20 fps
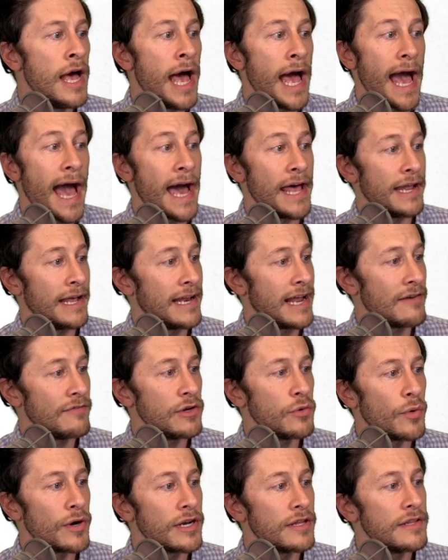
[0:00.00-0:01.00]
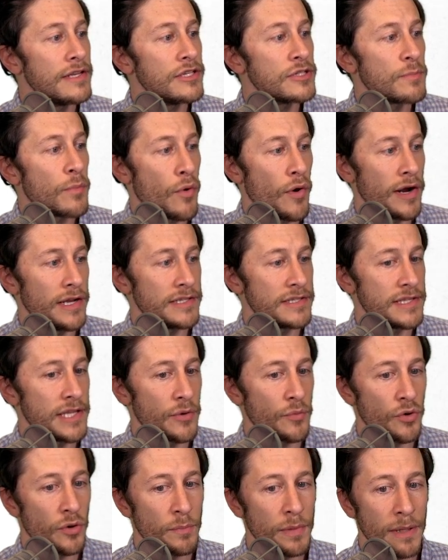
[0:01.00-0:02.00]
And at every one of these points, there
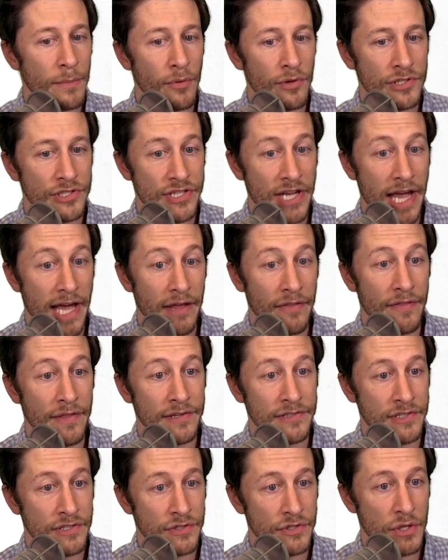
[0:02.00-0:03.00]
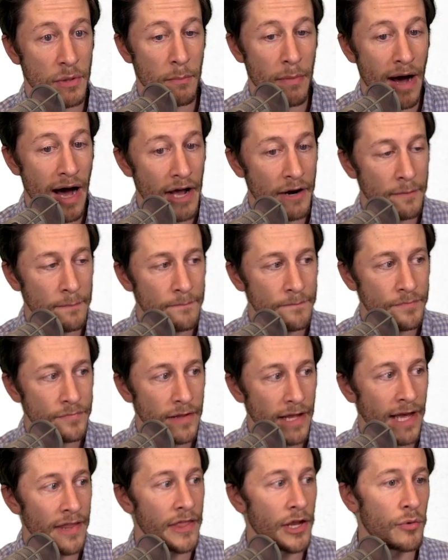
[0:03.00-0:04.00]
were people saying this is the bottom,
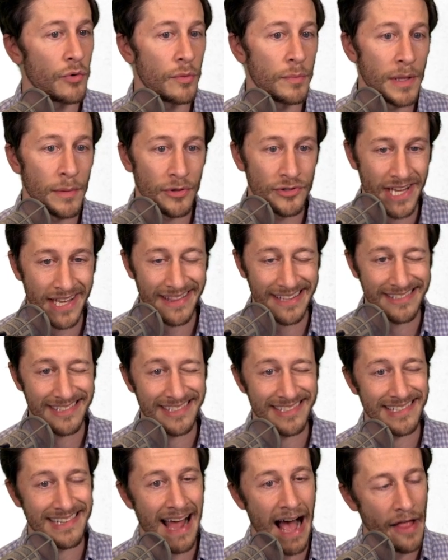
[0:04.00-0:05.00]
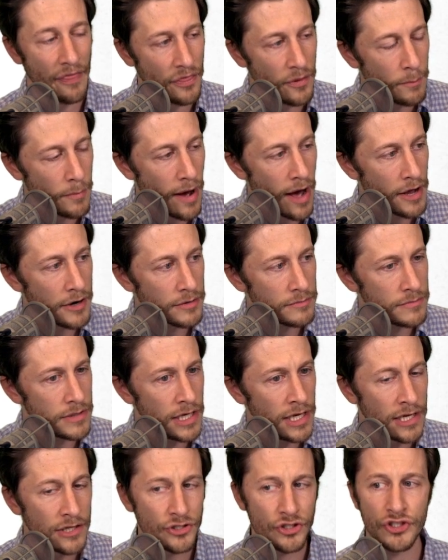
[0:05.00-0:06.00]
and there were people saying this is not the bottom.
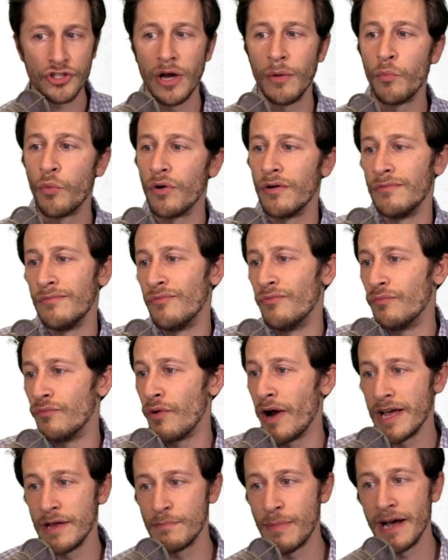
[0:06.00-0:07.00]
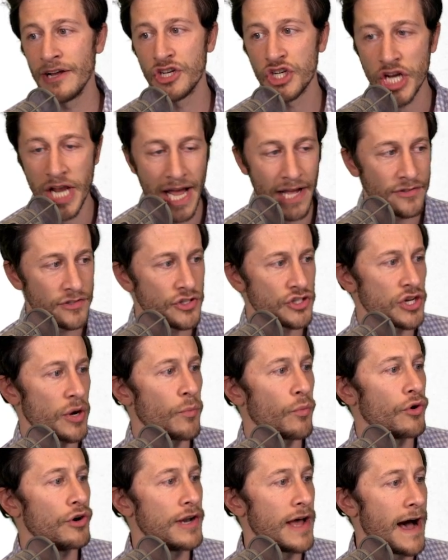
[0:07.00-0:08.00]
Some were right by chance,
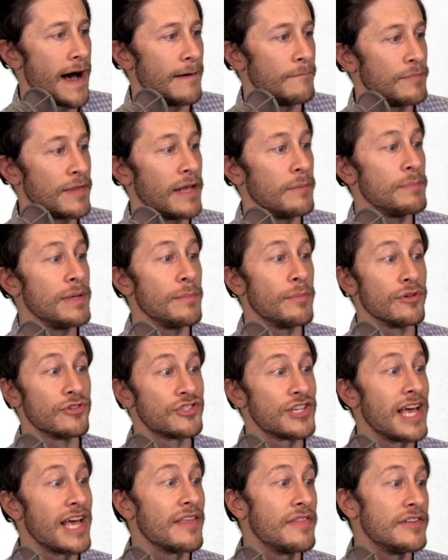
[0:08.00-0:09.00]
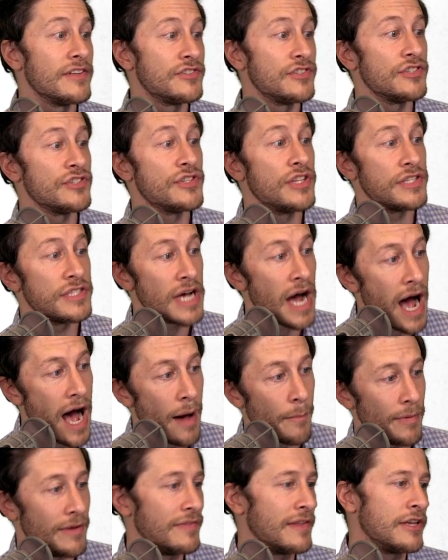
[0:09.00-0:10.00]
some were not. Then people saying this is the
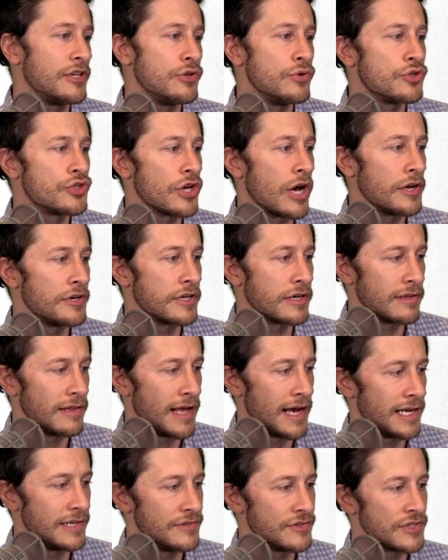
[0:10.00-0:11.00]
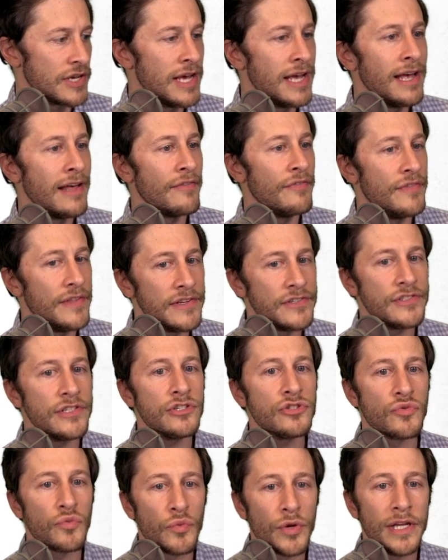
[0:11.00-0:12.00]
top, and then you saw declines. This
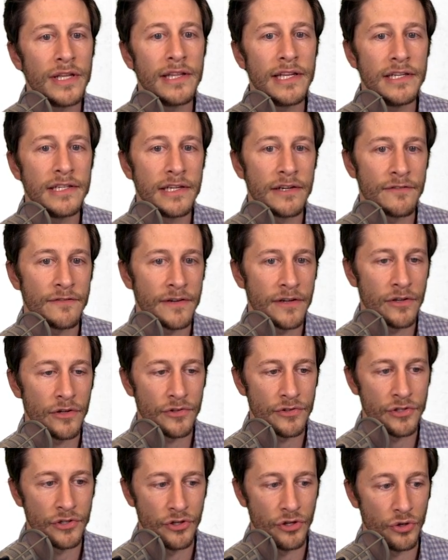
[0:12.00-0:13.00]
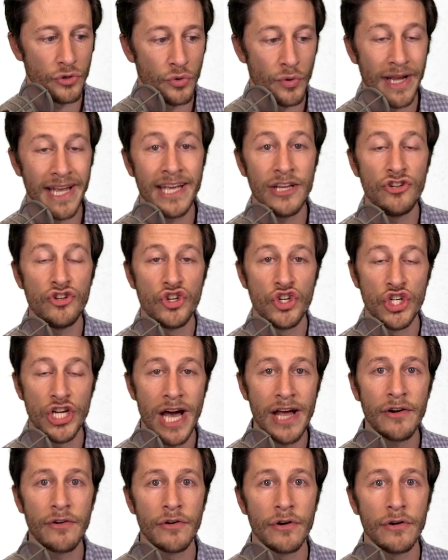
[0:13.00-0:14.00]
is really difficult to do. In
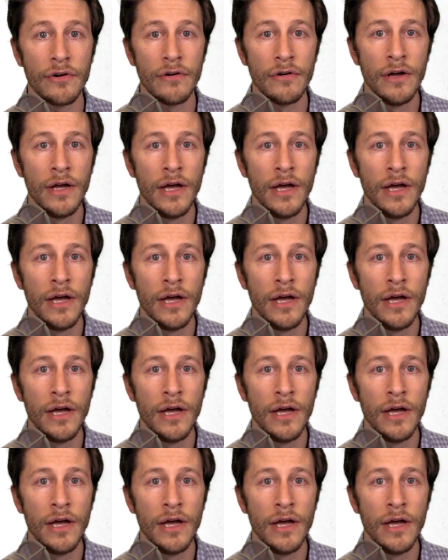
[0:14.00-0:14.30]
general,